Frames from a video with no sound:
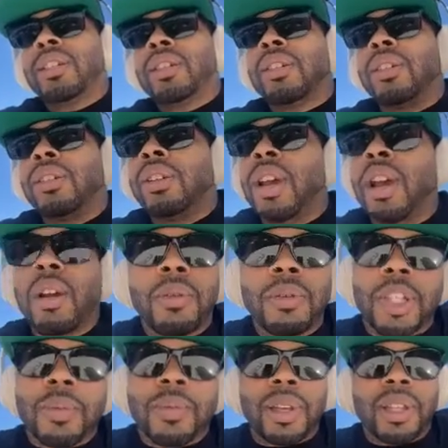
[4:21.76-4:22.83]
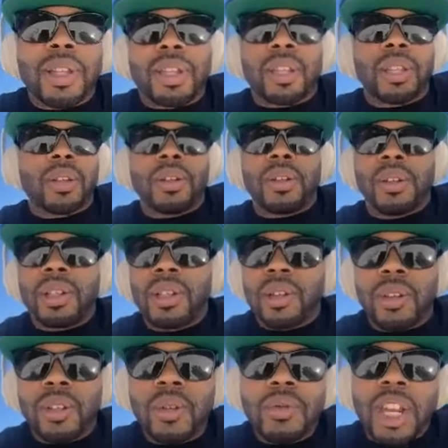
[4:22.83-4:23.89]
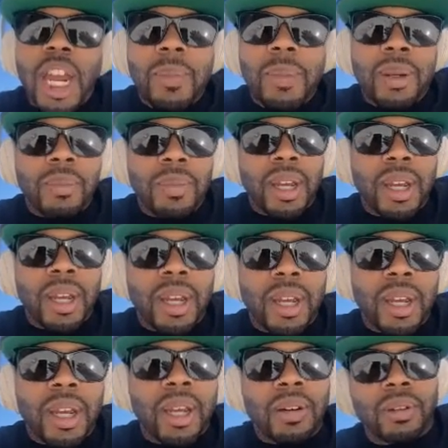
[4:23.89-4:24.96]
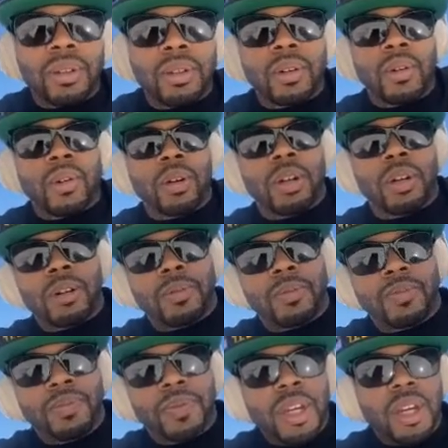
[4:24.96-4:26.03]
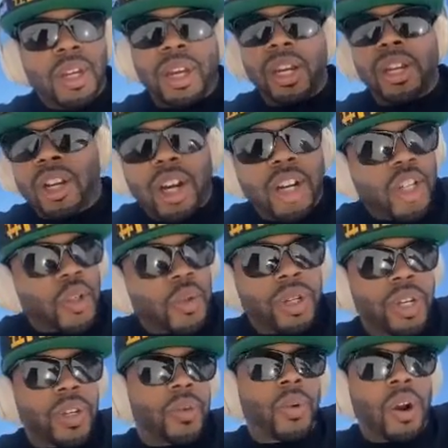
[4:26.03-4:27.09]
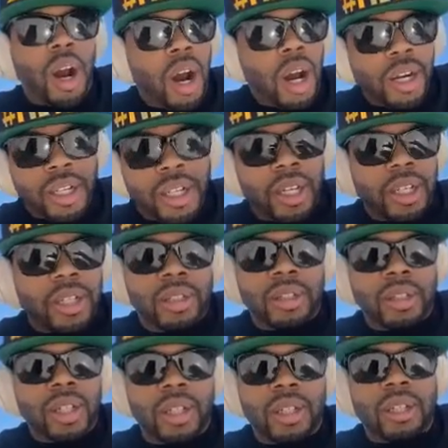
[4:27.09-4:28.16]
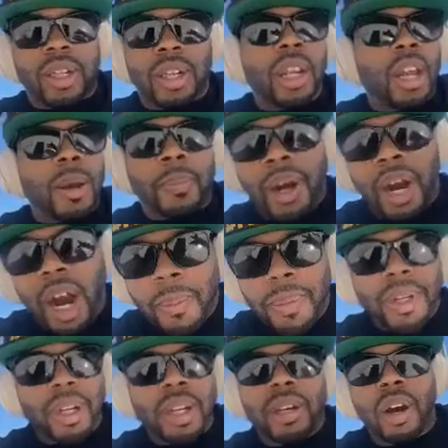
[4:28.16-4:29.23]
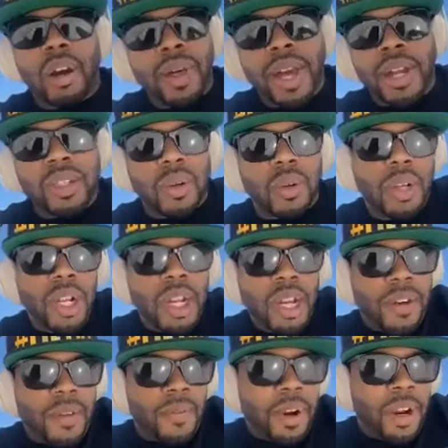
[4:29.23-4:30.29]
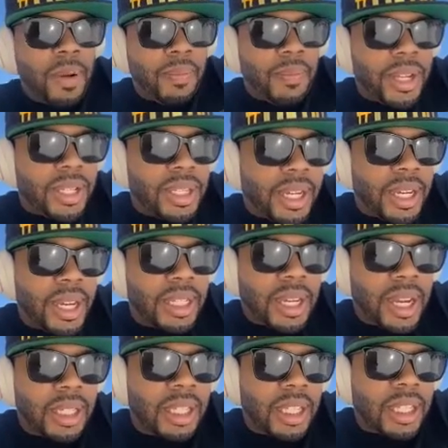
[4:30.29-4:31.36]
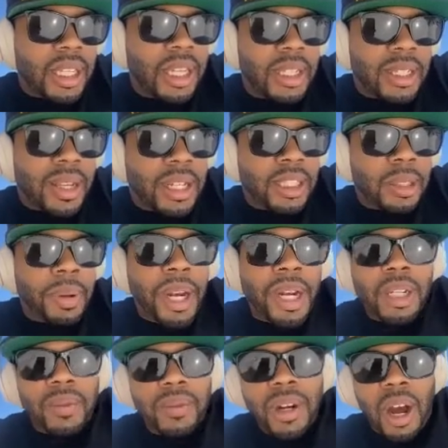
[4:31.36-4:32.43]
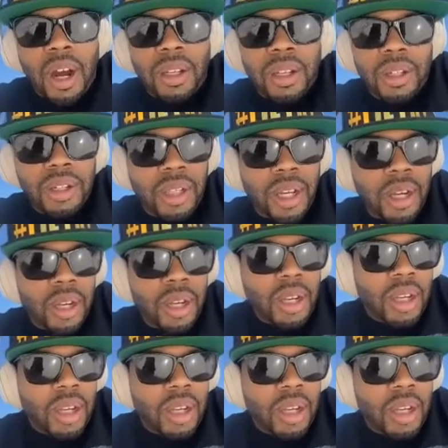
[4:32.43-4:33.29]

to Aerosmith to, you name it, man, in country and rock and hip hop and all that. So for him, it's he's this encyclopedia of knowledge that,